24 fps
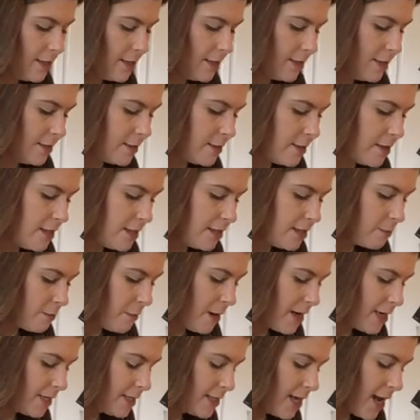So this
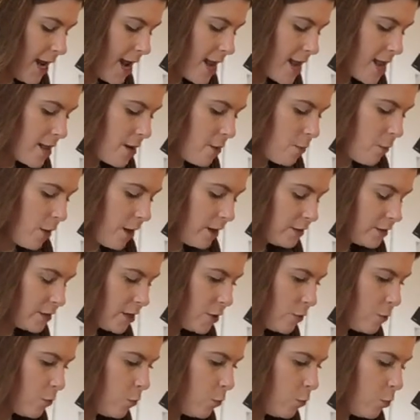might take a while, so
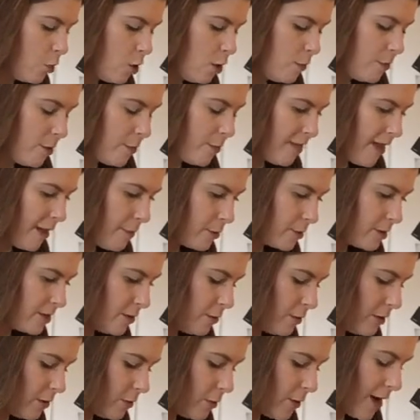you warm up that
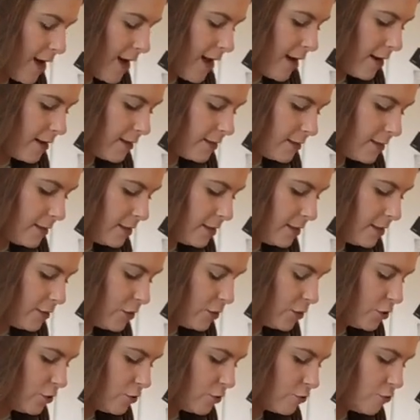butter with your hands,
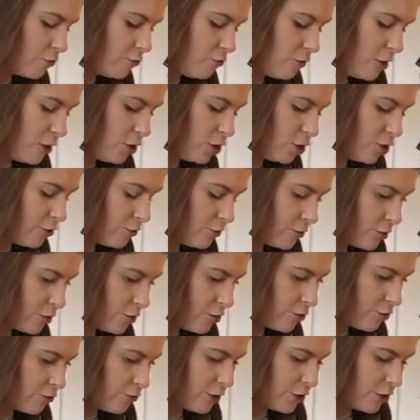scrunch,
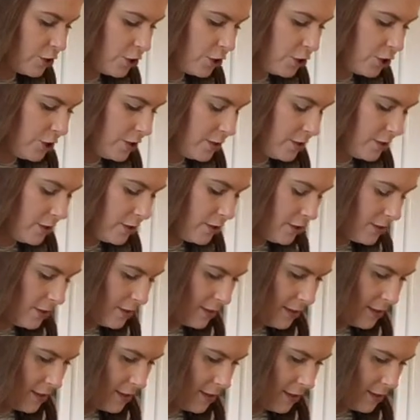scrunch, scrunch.
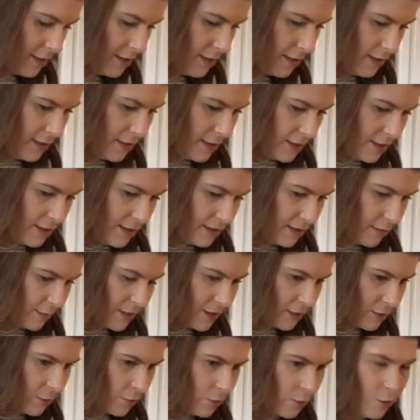So
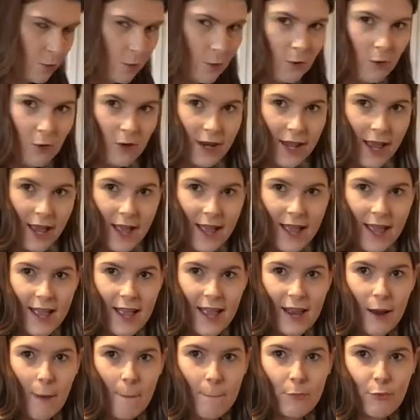it's all
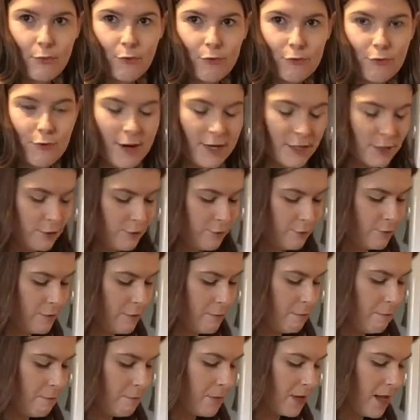in
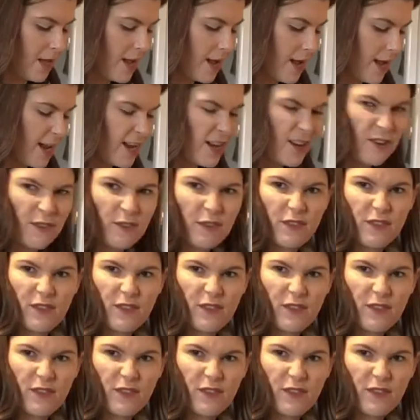breadcrumb kind of